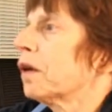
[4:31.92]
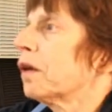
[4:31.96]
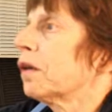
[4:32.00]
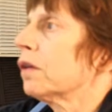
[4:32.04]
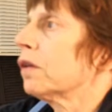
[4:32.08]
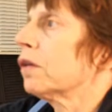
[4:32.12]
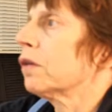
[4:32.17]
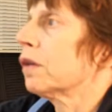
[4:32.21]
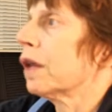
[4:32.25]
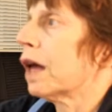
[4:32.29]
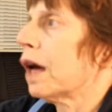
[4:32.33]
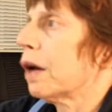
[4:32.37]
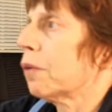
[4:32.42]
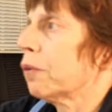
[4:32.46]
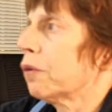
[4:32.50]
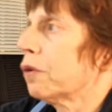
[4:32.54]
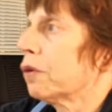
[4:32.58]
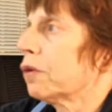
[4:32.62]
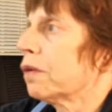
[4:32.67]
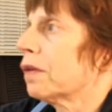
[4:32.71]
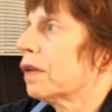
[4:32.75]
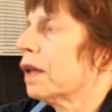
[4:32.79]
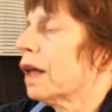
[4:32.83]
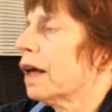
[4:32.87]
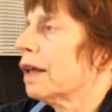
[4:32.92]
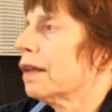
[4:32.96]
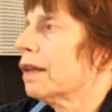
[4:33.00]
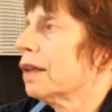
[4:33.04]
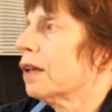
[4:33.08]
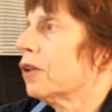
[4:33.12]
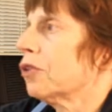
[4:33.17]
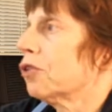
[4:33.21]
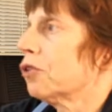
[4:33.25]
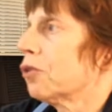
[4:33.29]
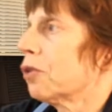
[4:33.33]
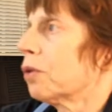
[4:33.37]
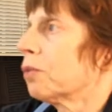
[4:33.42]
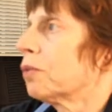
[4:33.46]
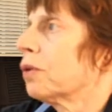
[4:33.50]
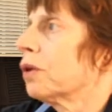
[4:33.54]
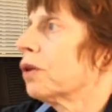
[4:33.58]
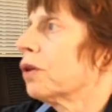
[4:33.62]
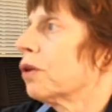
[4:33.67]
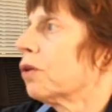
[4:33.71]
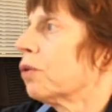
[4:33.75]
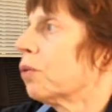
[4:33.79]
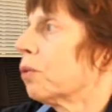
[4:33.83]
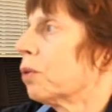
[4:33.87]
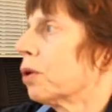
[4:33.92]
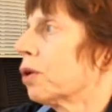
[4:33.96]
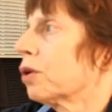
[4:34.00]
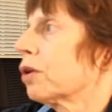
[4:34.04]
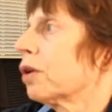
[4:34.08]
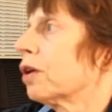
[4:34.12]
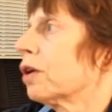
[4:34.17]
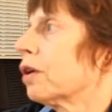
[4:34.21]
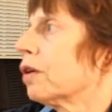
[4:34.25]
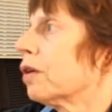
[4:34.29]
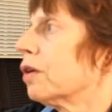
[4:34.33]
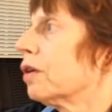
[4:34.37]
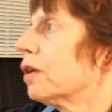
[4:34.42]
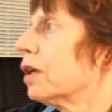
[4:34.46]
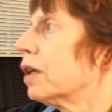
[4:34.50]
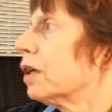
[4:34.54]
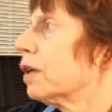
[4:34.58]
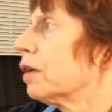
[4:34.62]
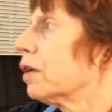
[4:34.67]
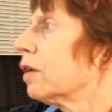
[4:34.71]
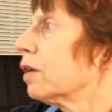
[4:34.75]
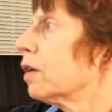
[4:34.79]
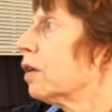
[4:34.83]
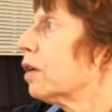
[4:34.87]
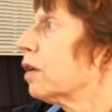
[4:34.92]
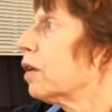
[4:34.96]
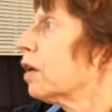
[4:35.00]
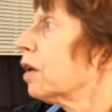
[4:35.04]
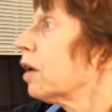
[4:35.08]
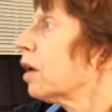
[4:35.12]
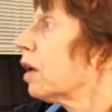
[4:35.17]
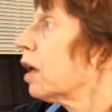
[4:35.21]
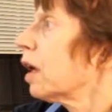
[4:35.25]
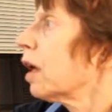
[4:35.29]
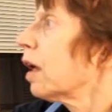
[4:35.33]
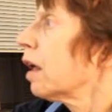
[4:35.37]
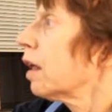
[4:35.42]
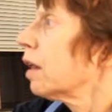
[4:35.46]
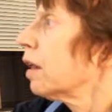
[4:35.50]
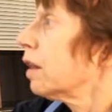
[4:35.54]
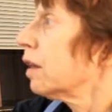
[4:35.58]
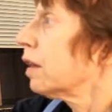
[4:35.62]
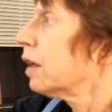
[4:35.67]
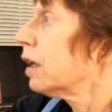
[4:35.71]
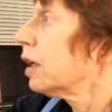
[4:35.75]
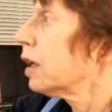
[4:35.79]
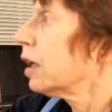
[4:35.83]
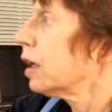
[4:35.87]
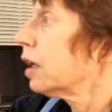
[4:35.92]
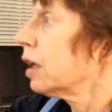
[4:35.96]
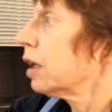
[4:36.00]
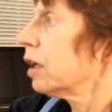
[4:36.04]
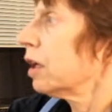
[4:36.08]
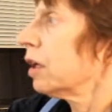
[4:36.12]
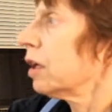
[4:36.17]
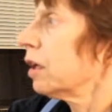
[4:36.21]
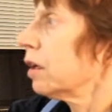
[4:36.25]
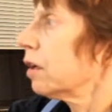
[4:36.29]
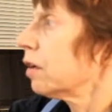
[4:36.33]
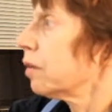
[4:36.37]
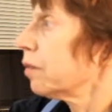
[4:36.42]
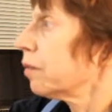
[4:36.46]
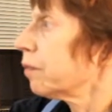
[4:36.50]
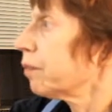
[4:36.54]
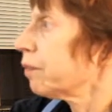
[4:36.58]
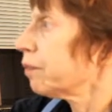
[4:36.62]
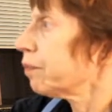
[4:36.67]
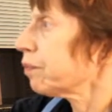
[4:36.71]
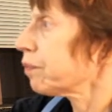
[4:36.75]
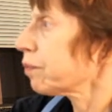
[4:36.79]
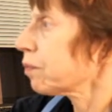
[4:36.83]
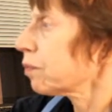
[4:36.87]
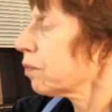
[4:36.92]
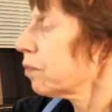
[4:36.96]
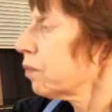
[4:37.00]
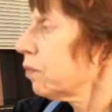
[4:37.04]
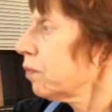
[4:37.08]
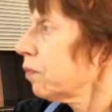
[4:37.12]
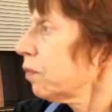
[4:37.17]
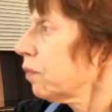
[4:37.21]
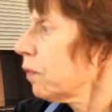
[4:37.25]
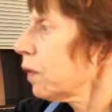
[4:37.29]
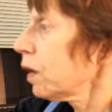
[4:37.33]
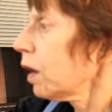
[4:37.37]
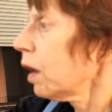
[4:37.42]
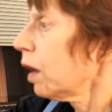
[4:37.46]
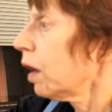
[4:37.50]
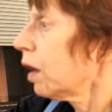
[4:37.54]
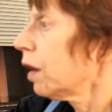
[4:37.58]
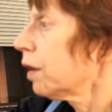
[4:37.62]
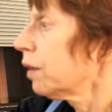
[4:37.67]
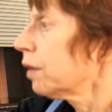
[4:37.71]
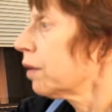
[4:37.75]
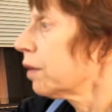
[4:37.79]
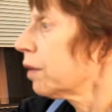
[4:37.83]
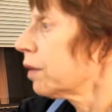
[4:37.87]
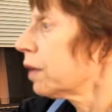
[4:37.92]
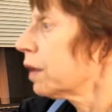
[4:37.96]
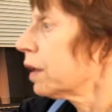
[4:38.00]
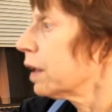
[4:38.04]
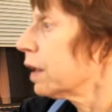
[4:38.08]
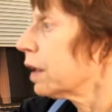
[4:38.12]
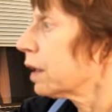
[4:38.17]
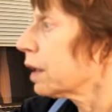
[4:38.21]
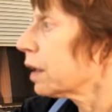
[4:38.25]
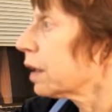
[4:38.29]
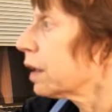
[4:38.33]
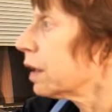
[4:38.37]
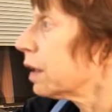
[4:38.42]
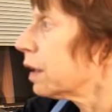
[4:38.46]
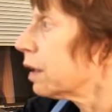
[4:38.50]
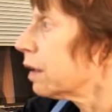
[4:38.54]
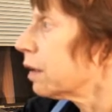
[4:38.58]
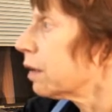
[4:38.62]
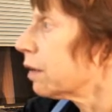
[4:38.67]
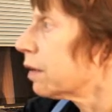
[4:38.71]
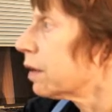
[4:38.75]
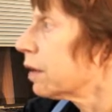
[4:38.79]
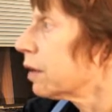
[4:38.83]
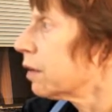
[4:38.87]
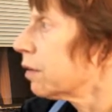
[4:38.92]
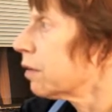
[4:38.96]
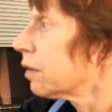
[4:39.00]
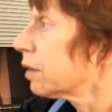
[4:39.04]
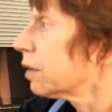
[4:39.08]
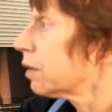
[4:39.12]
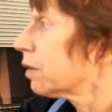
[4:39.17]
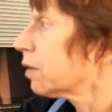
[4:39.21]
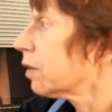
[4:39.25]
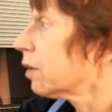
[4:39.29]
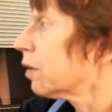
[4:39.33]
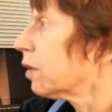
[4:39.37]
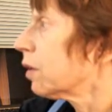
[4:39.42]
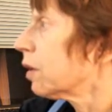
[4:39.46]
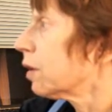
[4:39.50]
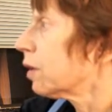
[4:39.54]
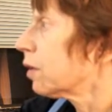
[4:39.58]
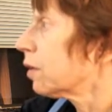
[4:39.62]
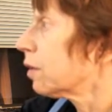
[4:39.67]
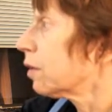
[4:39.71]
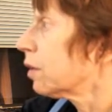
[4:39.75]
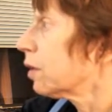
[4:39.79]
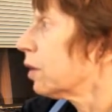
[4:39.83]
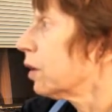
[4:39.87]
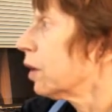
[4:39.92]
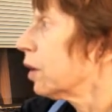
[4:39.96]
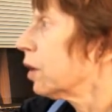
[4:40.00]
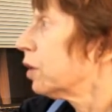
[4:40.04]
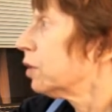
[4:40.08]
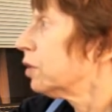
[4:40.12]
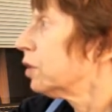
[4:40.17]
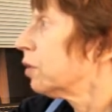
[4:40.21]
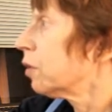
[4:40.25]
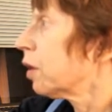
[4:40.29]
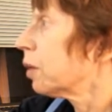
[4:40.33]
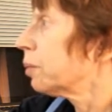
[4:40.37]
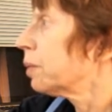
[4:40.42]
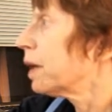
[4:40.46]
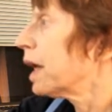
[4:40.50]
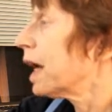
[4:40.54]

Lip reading: So that's the issue I'm still working on. The other thing is, here is our new IP.